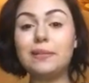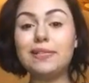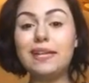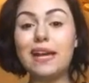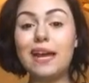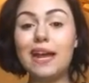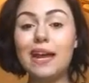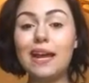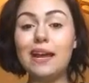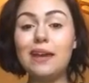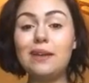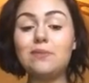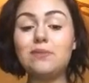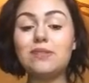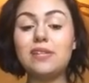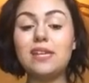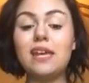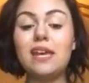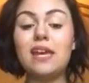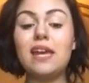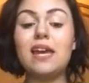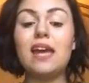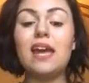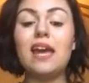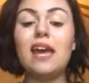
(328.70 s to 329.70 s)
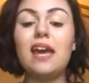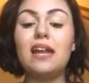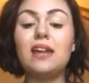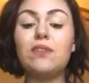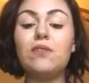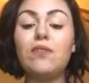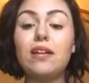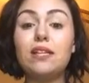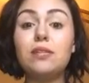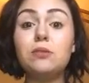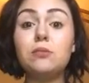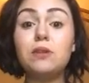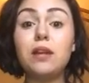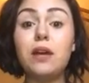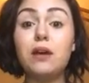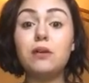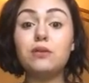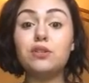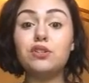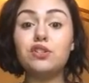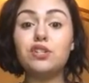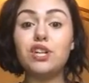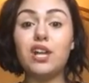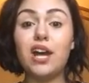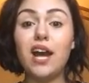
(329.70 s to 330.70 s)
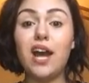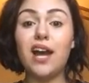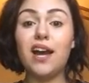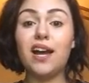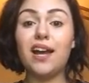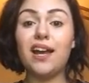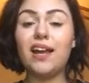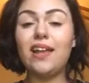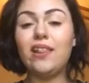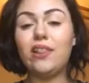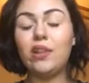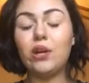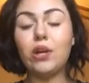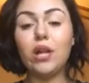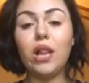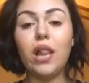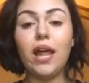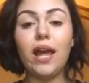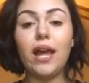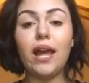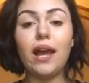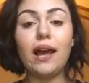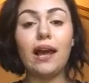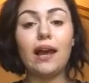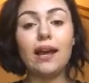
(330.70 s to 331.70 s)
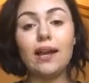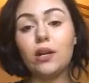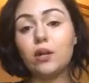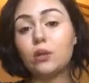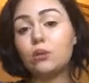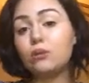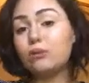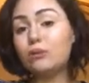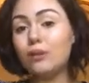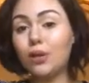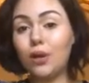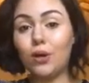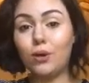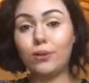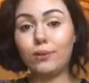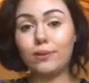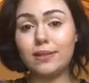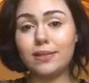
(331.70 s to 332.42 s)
times and I've had someone else check and they're like, I don't know.